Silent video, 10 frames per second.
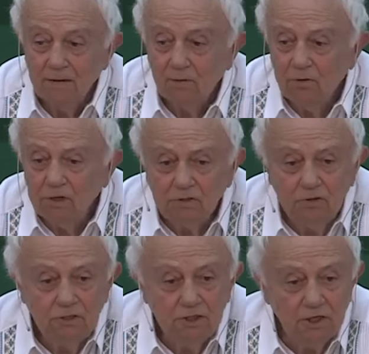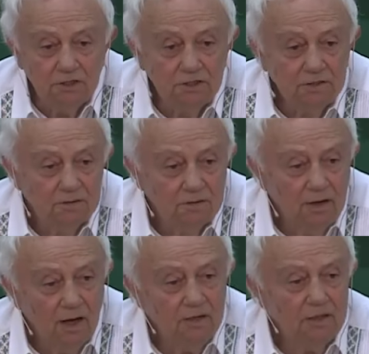What do you teach?
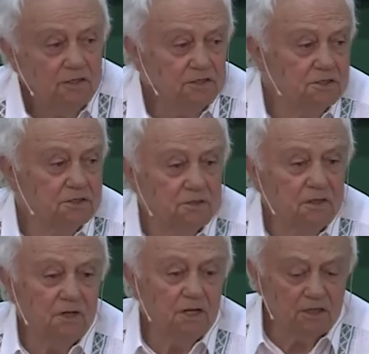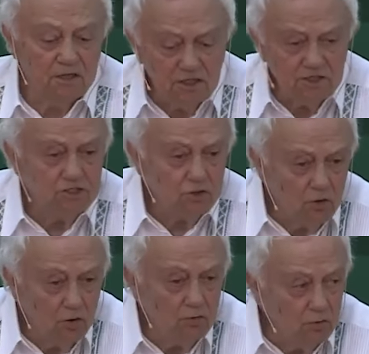I teach uh, that this is
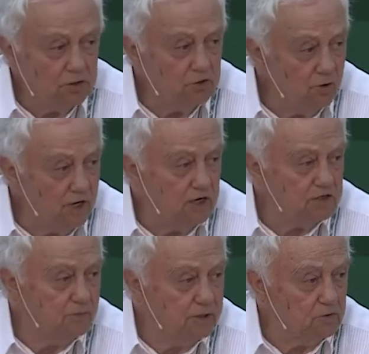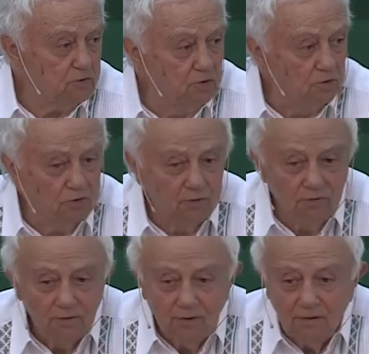wrong, what you are asking me to do.
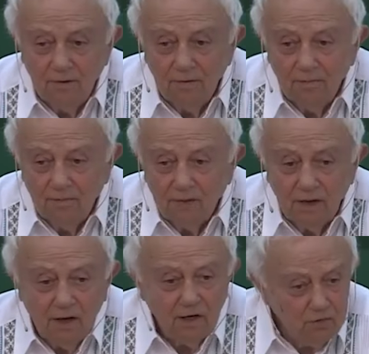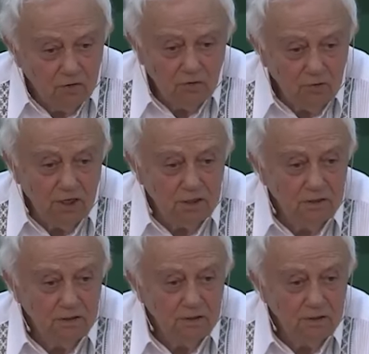I cannot do it.